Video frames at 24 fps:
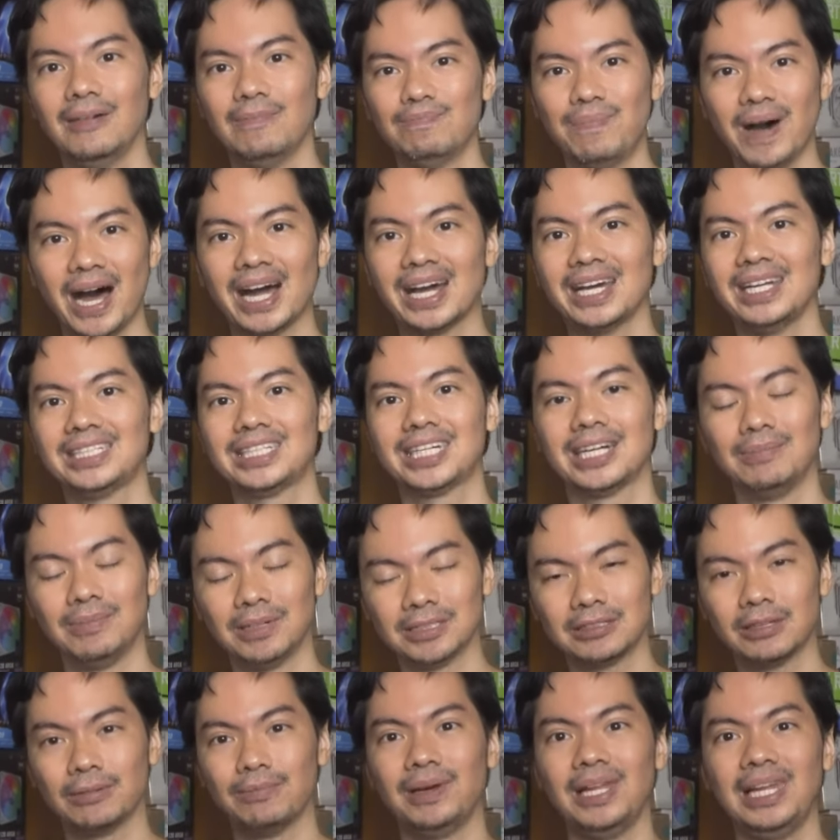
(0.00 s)
bakit siya
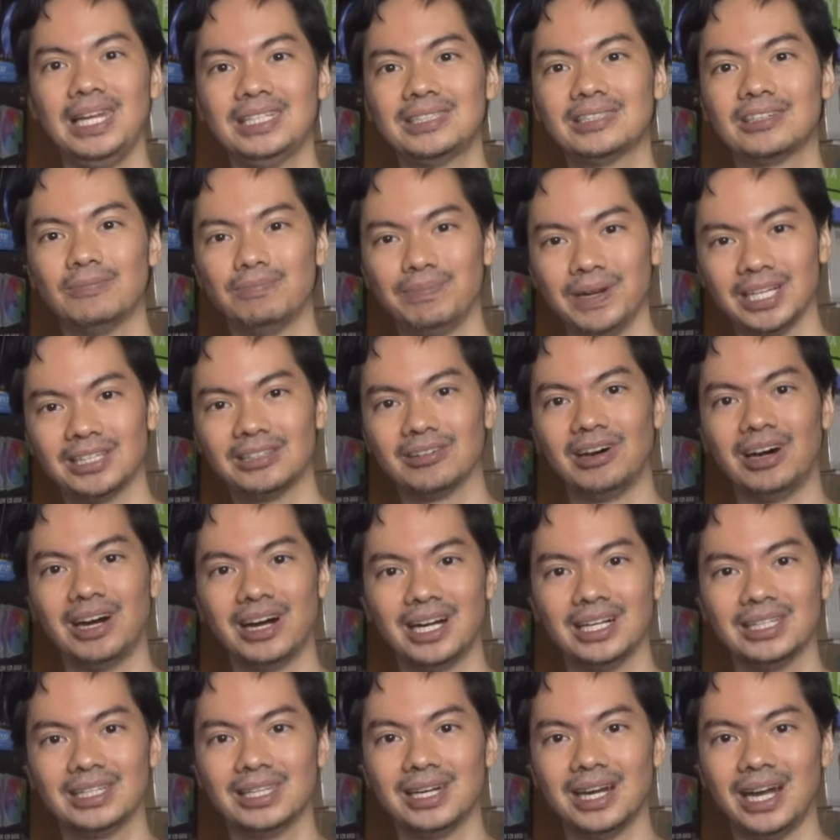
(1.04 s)
mas bilis compared to a
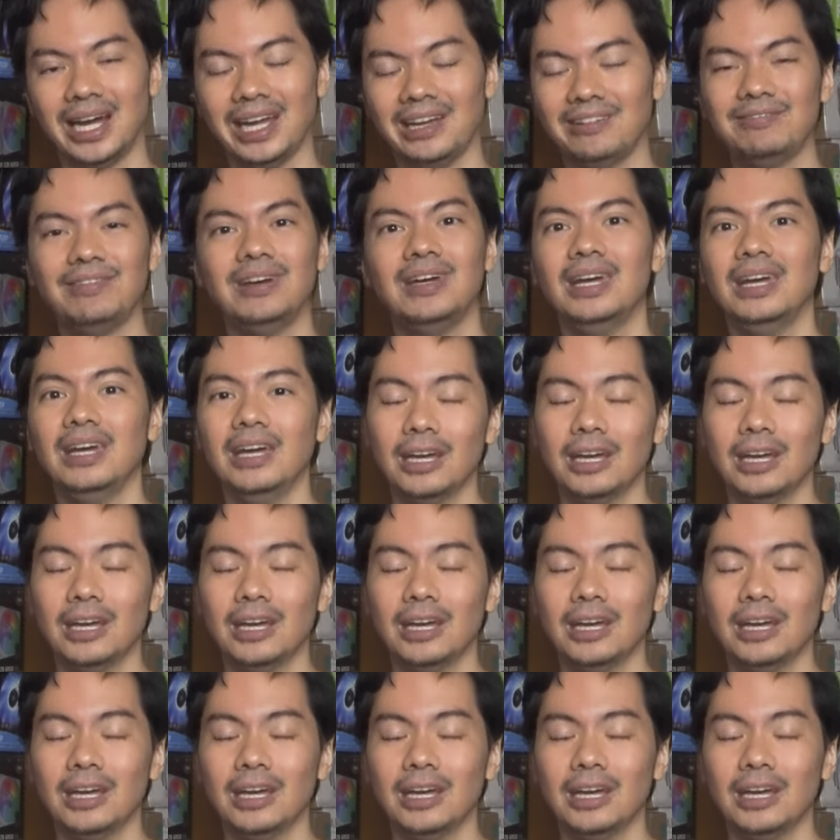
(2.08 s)
hard drive.